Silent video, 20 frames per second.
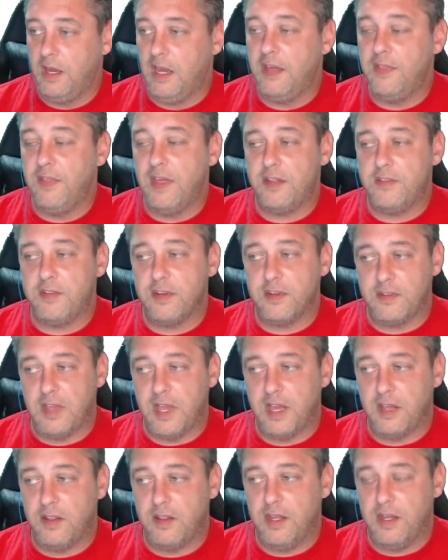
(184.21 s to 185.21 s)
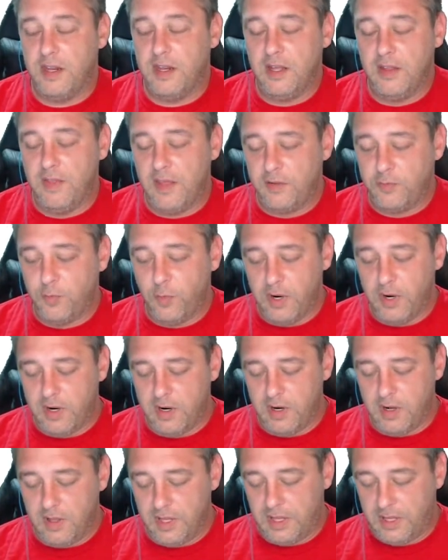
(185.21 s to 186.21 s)
And that's exactly it. And that's
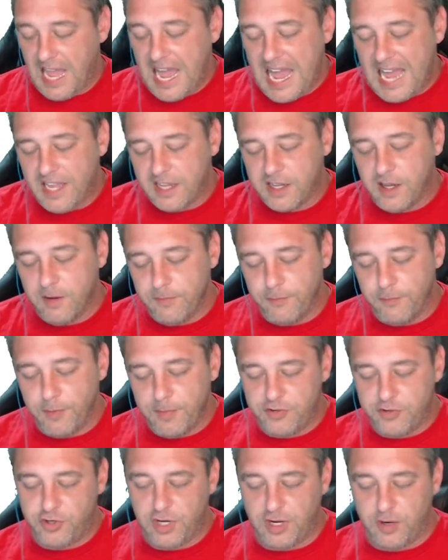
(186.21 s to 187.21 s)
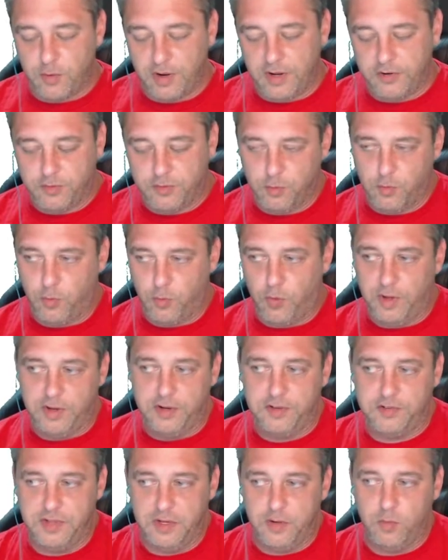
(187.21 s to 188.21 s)
where, like, I come from a generation where we
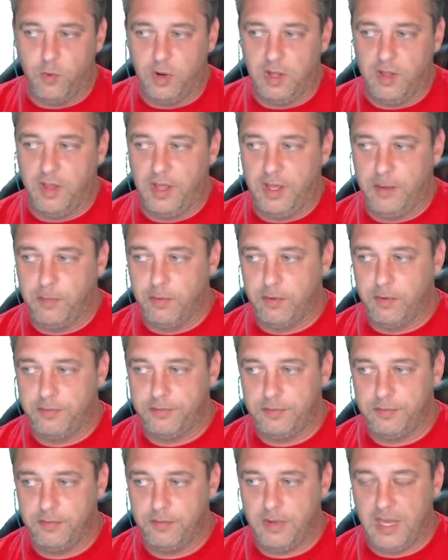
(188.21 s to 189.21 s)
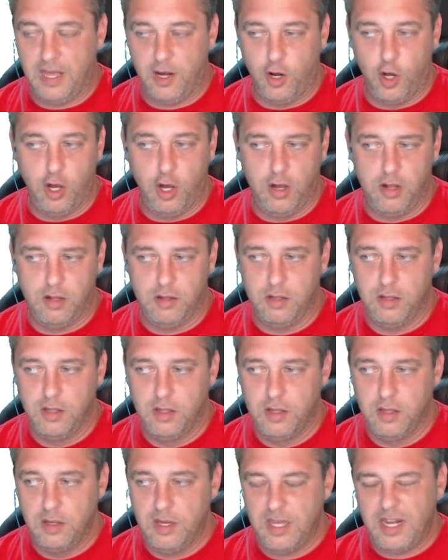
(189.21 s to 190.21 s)
just didn't want labels at all.
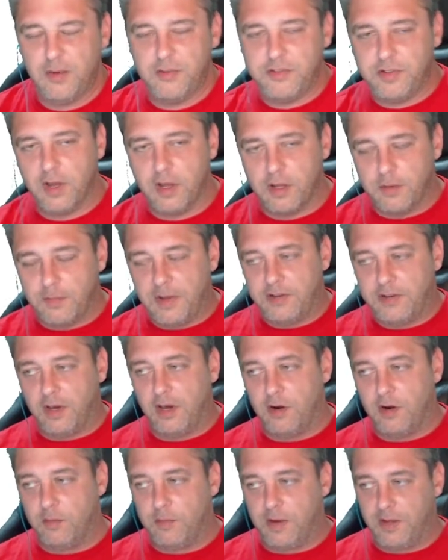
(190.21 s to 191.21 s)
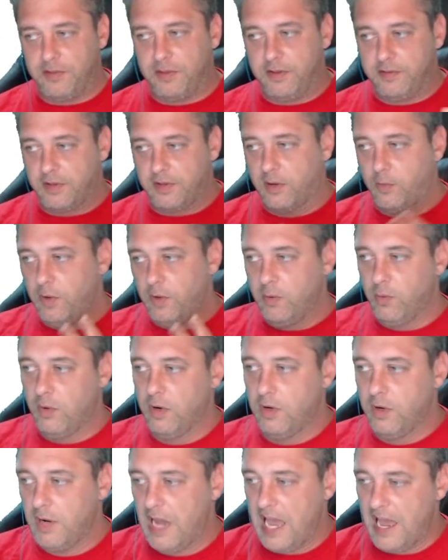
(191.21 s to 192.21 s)
And I was talking to my daughter about this. Like, we
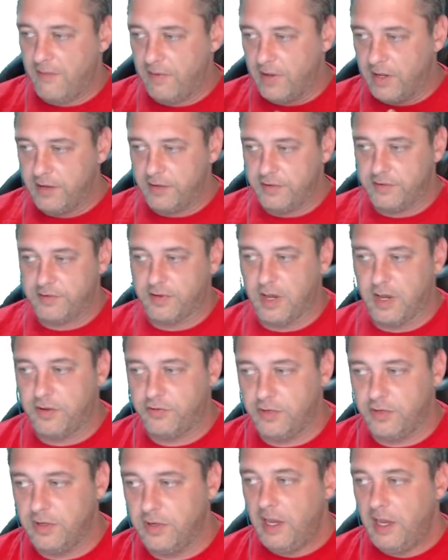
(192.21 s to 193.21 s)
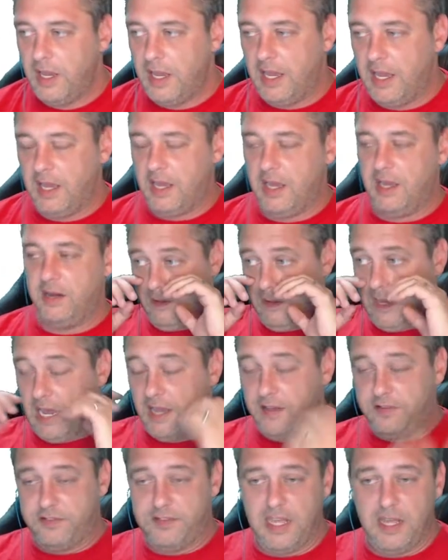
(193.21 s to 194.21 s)
were having a discussion, and
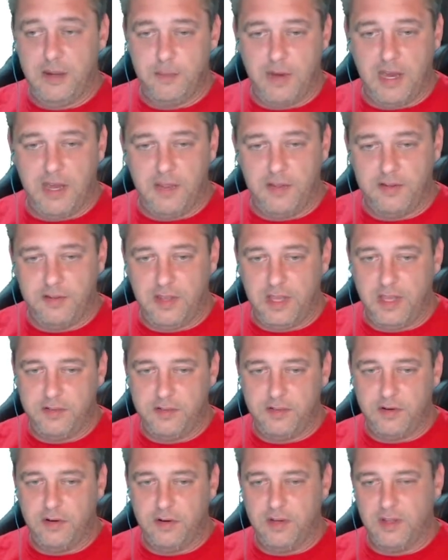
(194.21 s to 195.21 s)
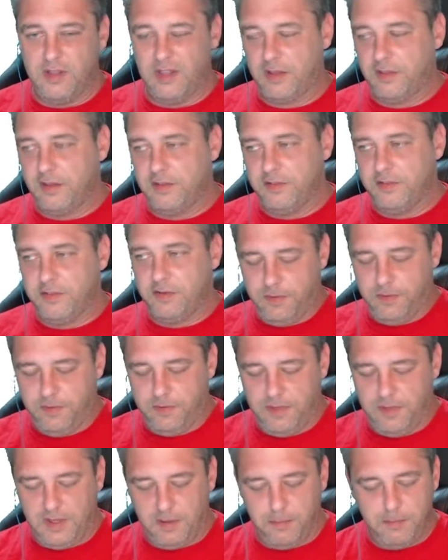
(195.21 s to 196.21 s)
I stand by this answer. And, like, this is
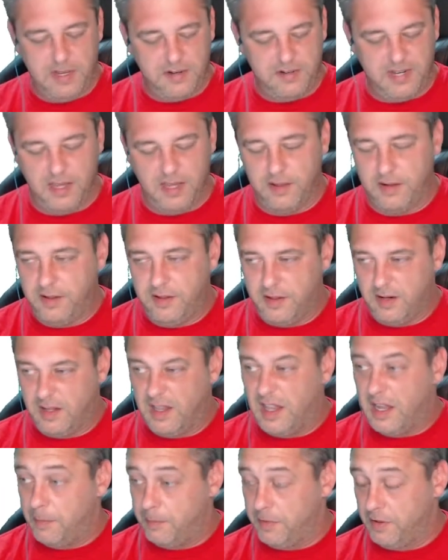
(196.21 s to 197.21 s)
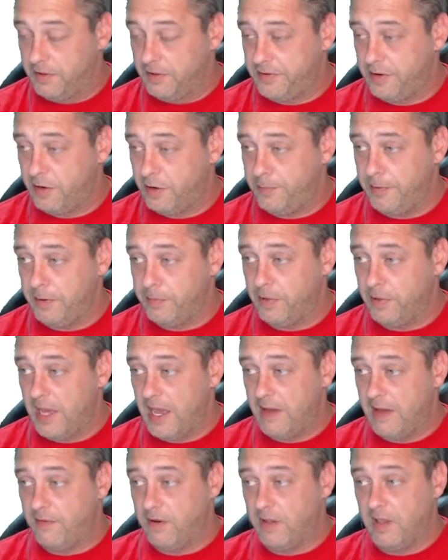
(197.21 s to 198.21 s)
the mentality that a lot of military people
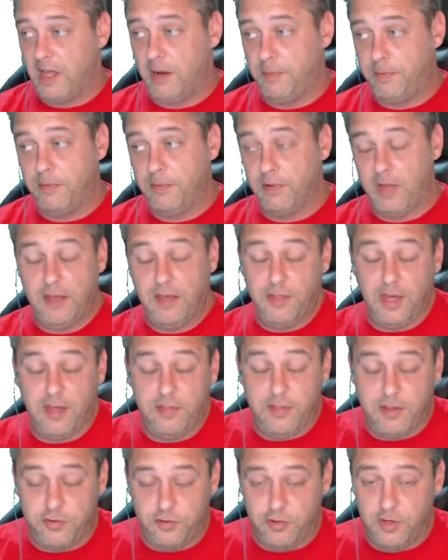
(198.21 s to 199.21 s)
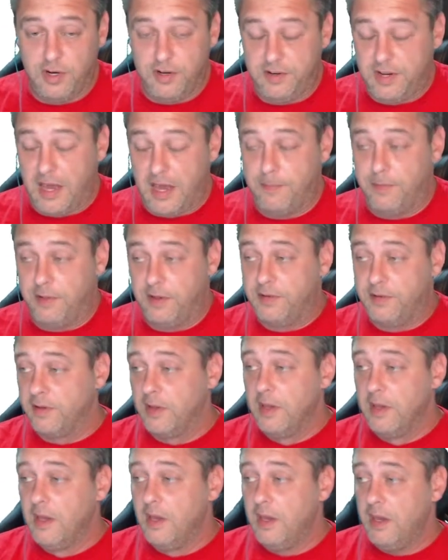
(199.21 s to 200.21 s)
have, and a lot of people, I think, should adopt this.
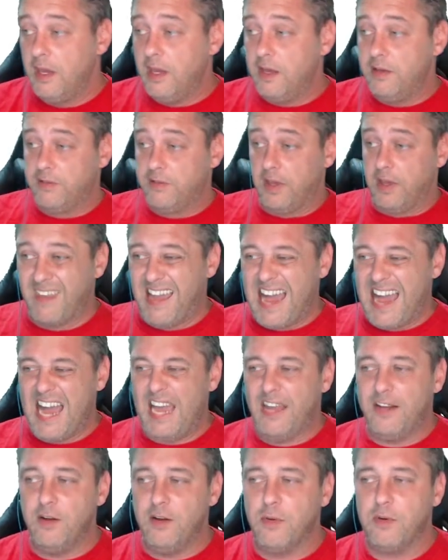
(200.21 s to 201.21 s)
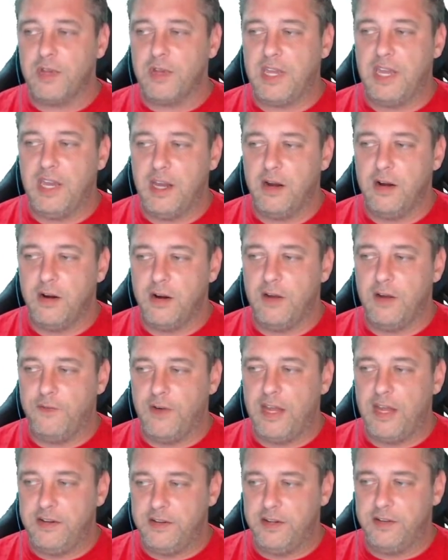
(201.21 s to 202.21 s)
Is like, I don't care if
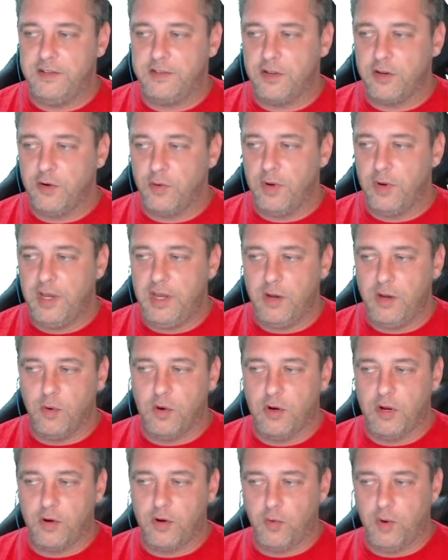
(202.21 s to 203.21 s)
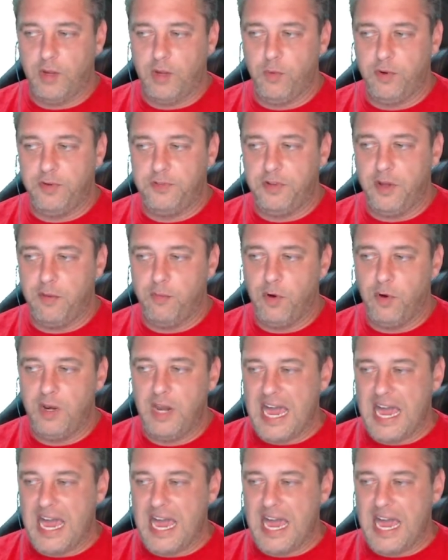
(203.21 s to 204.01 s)
I disagree or agree with someone.